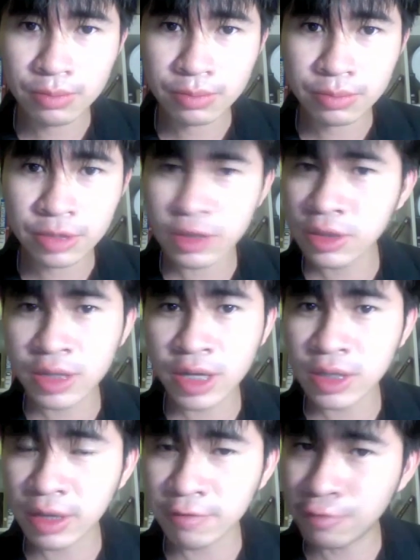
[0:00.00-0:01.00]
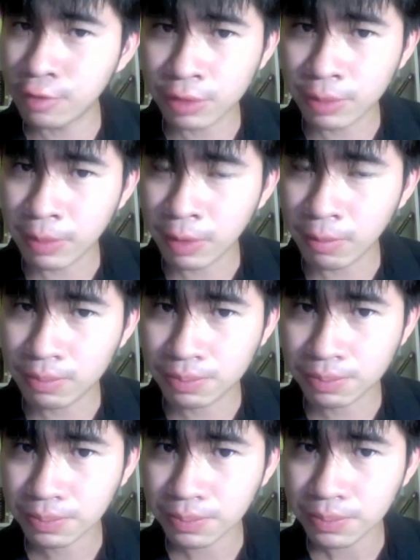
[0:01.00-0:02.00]
Doesn't taste like full cream milk.
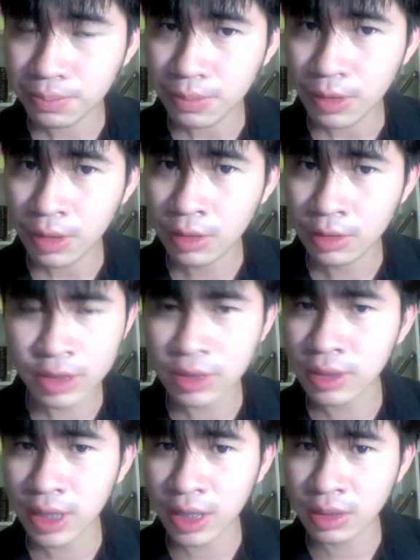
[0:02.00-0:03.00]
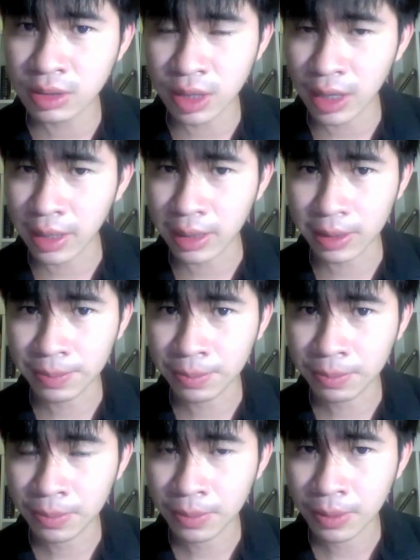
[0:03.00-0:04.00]
Doesn't taste like
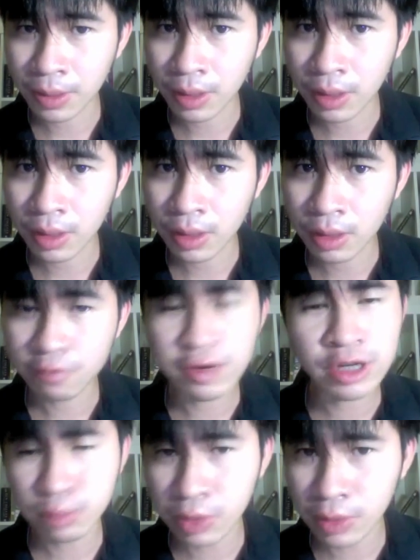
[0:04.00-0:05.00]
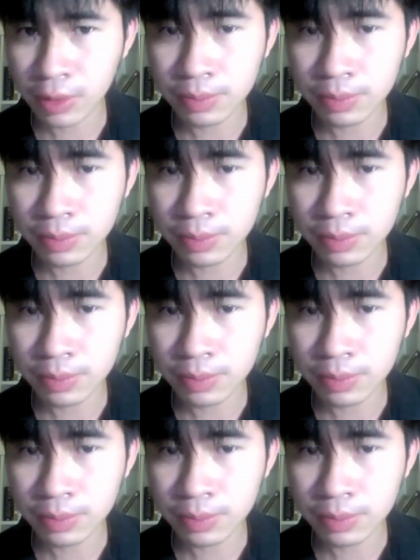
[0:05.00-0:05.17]
fresh milk.